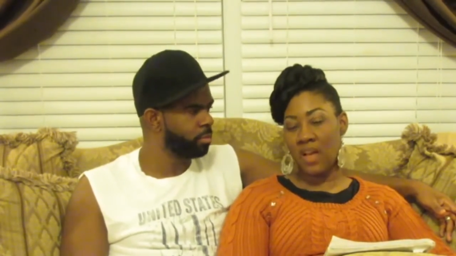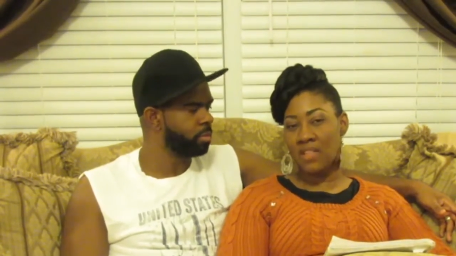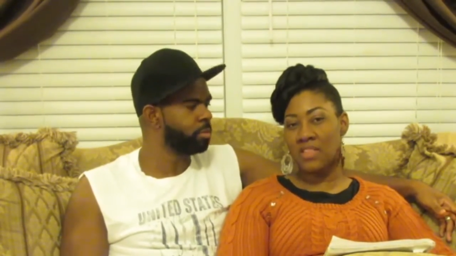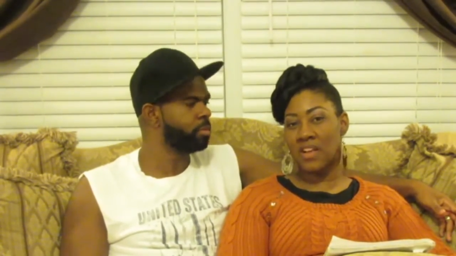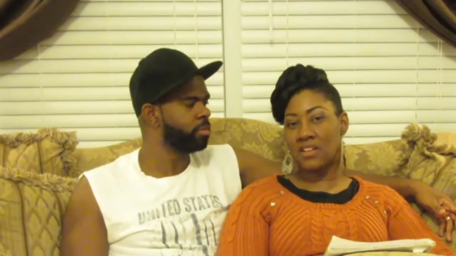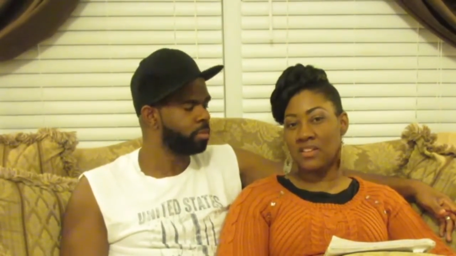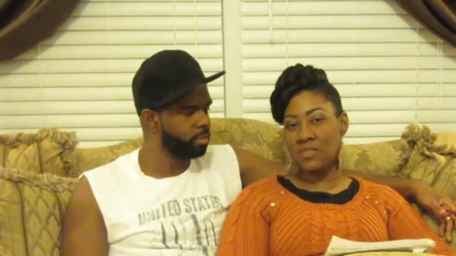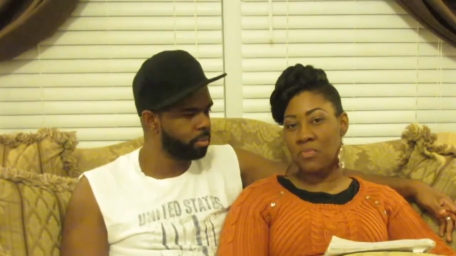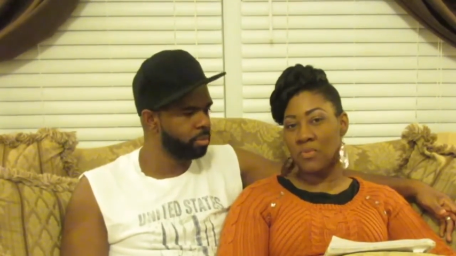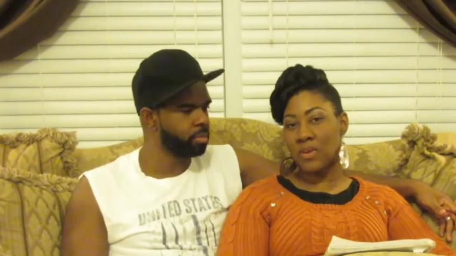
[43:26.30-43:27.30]
Speaker 1: I think at
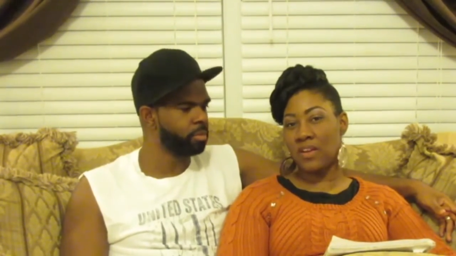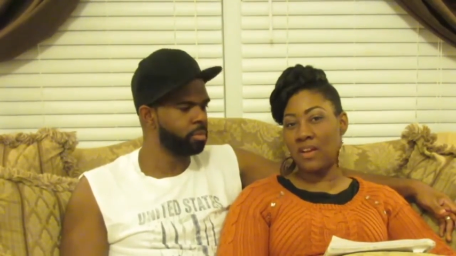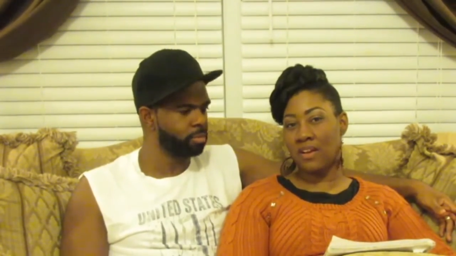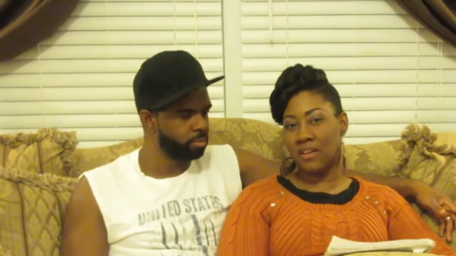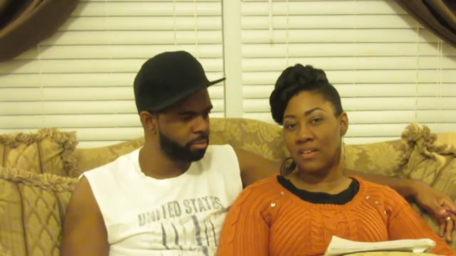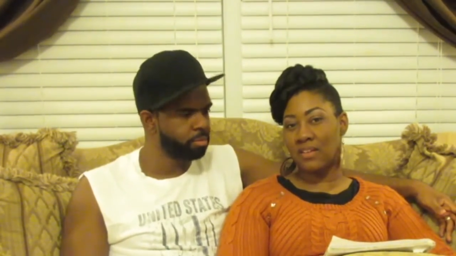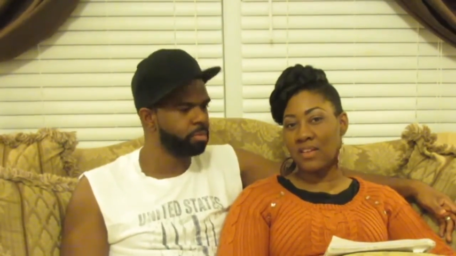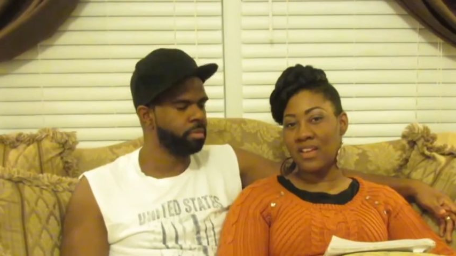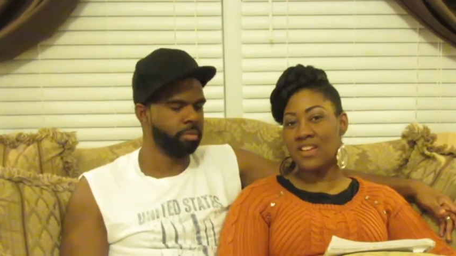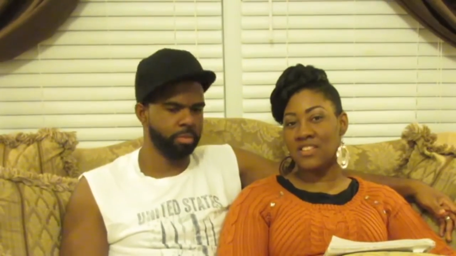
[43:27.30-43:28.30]
this point,
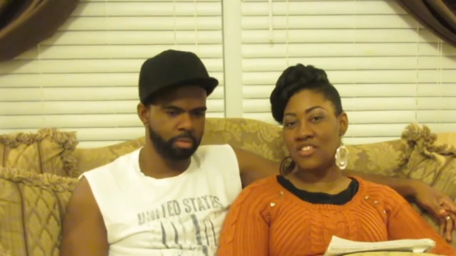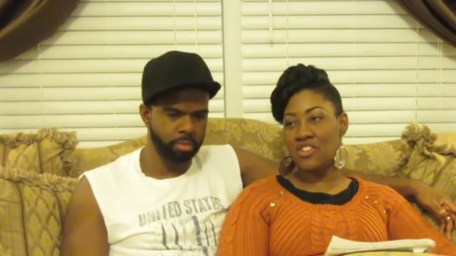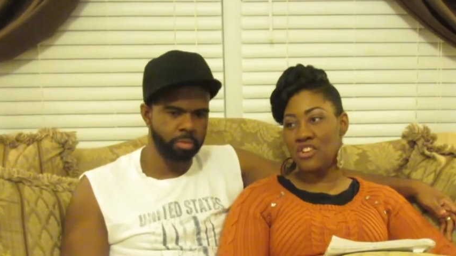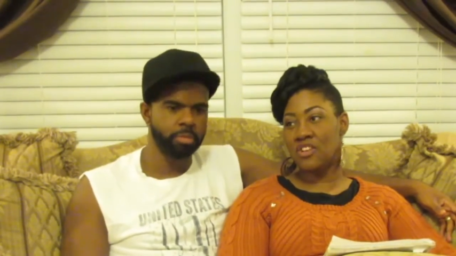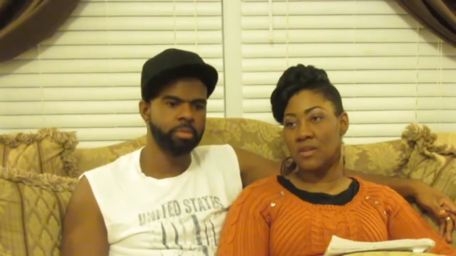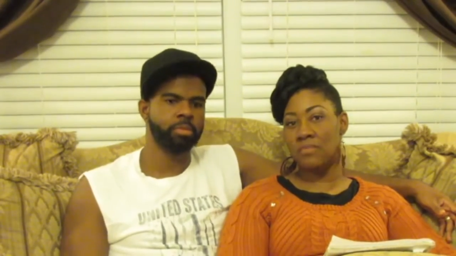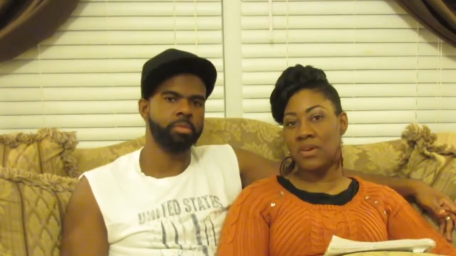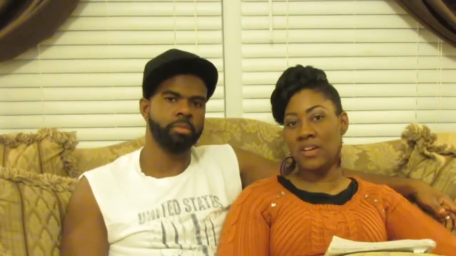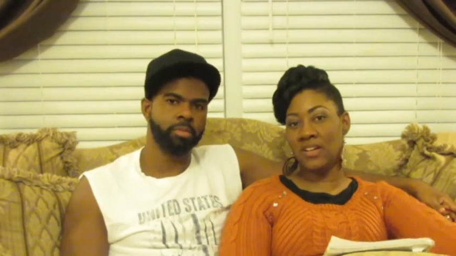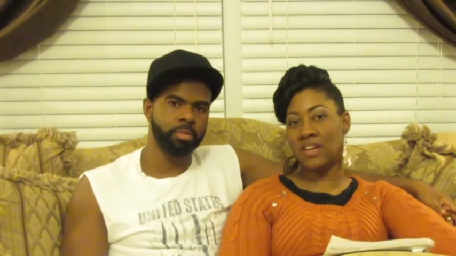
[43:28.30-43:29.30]
it's good,
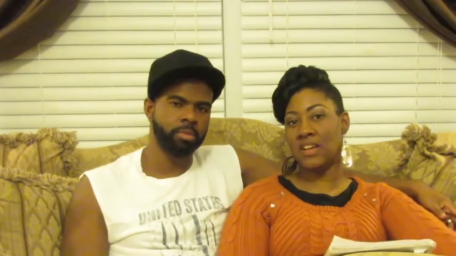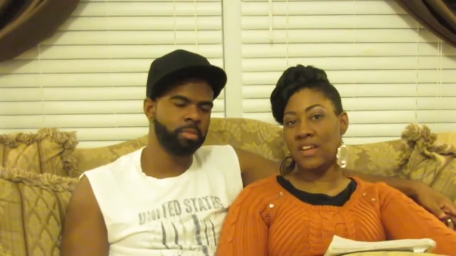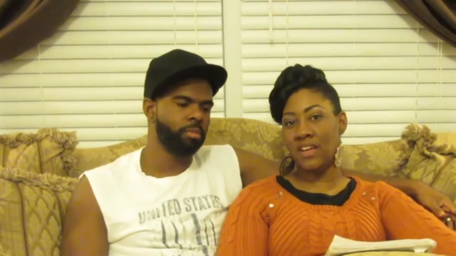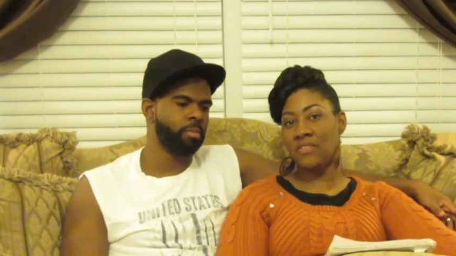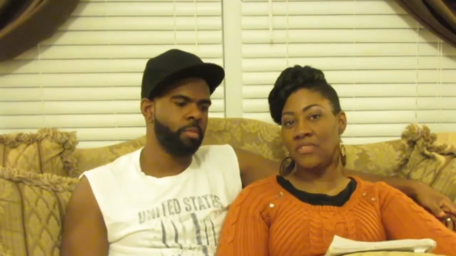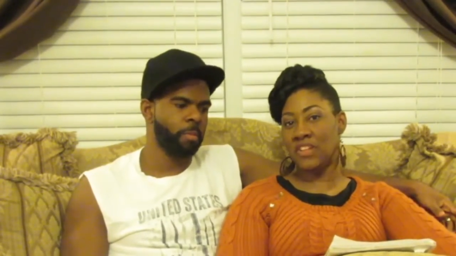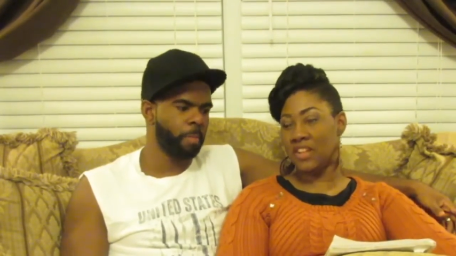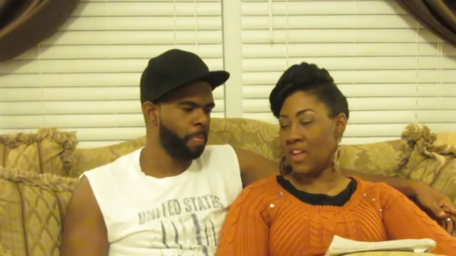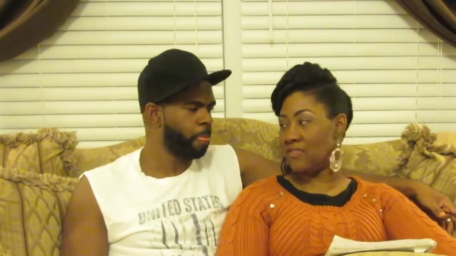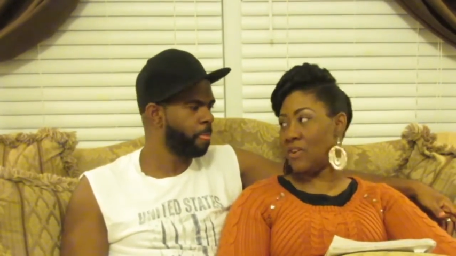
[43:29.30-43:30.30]
but if it
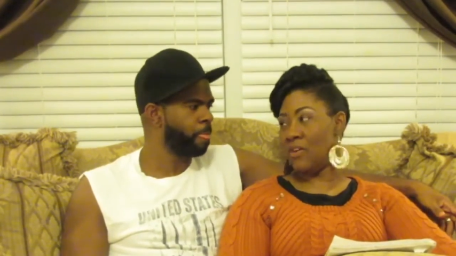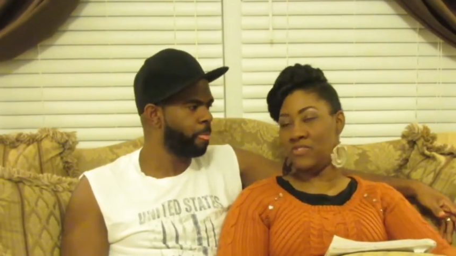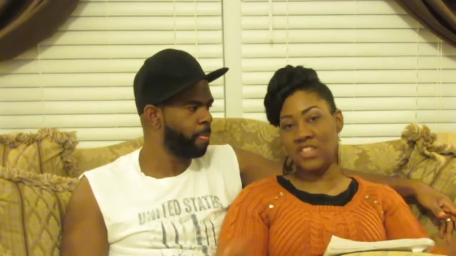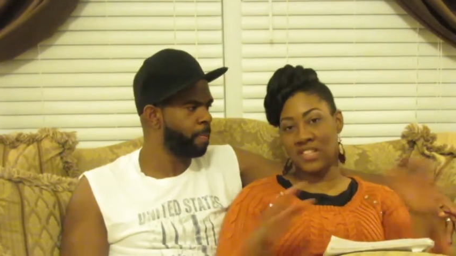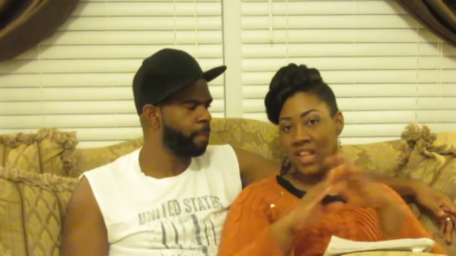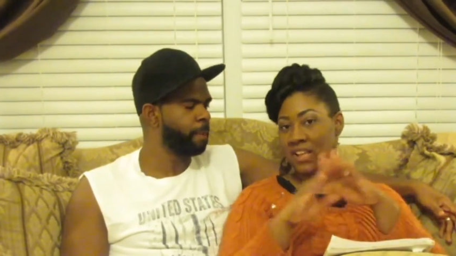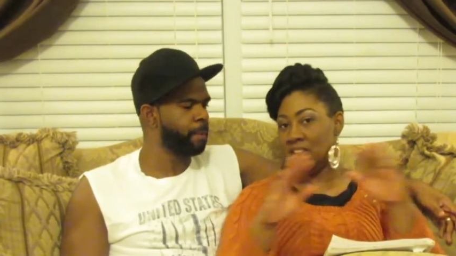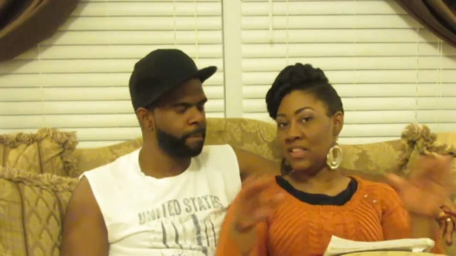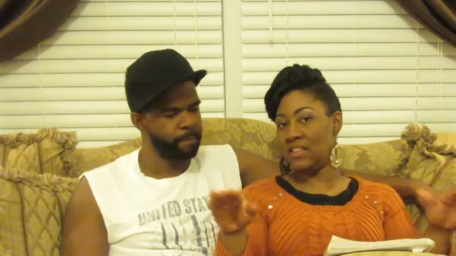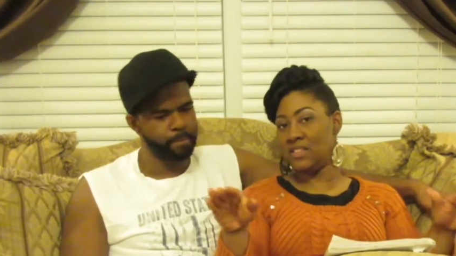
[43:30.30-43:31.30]
left off just
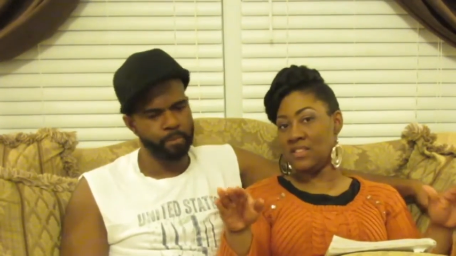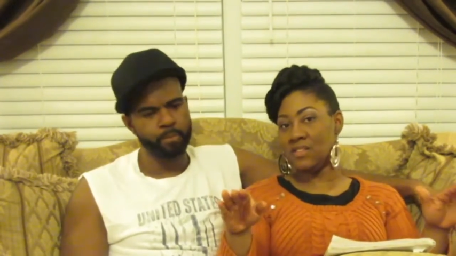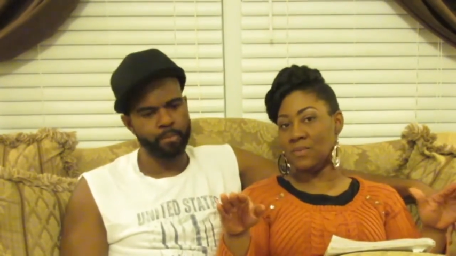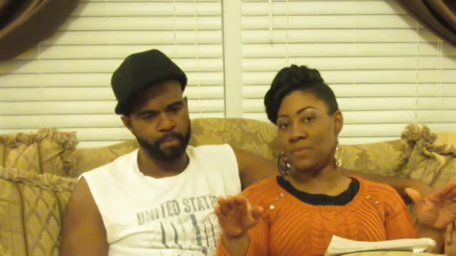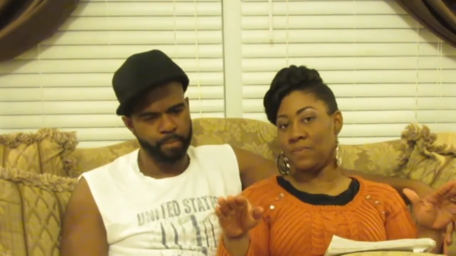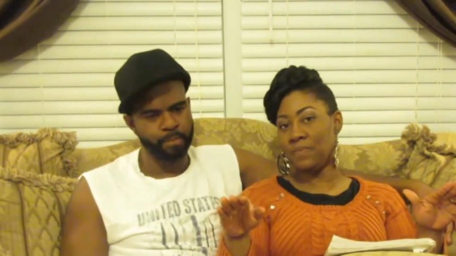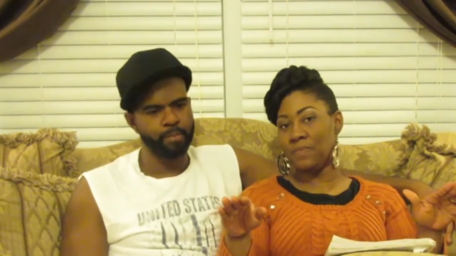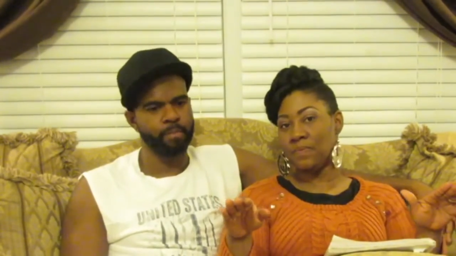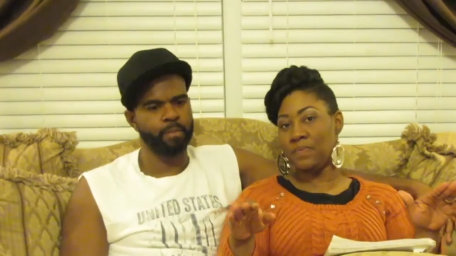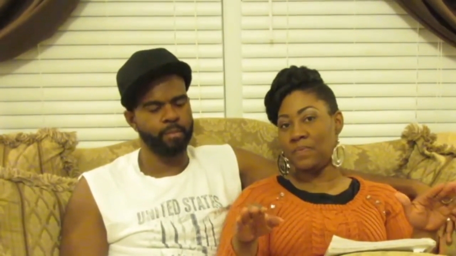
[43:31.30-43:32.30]
like this
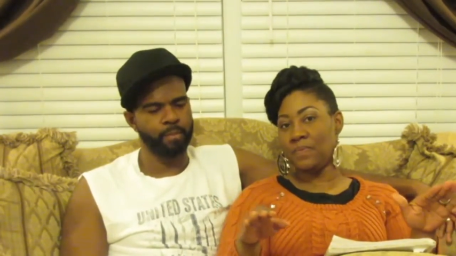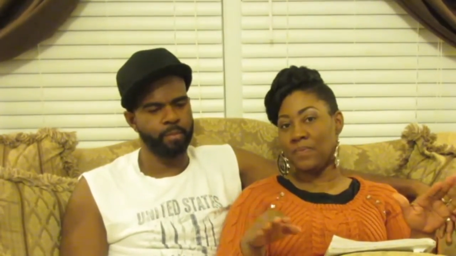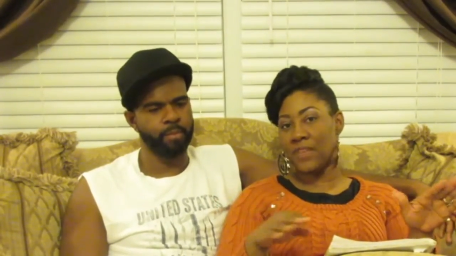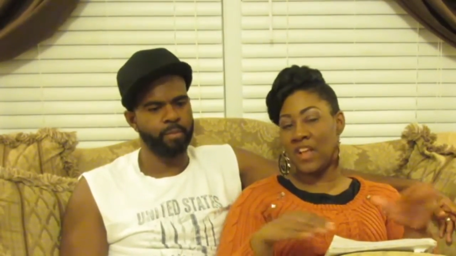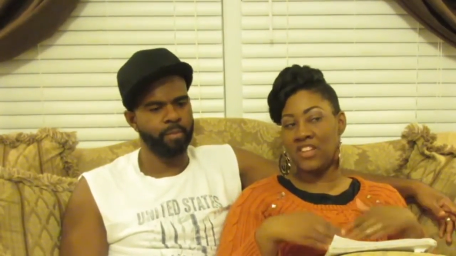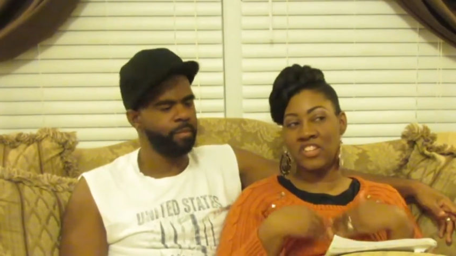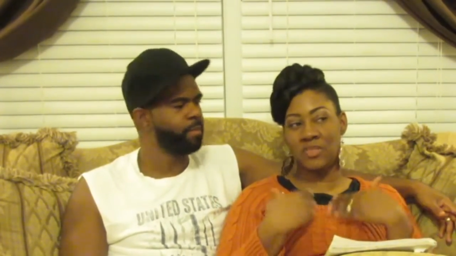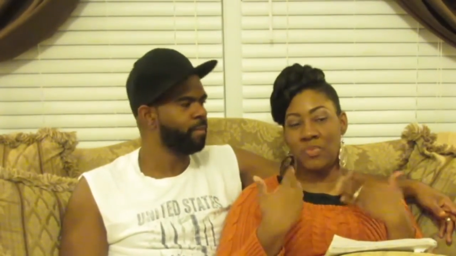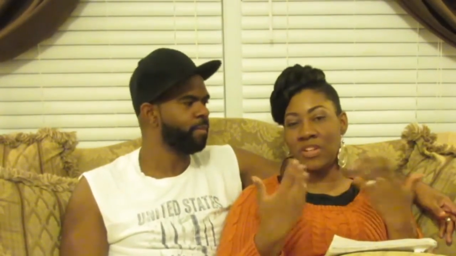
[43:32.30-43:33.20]
and just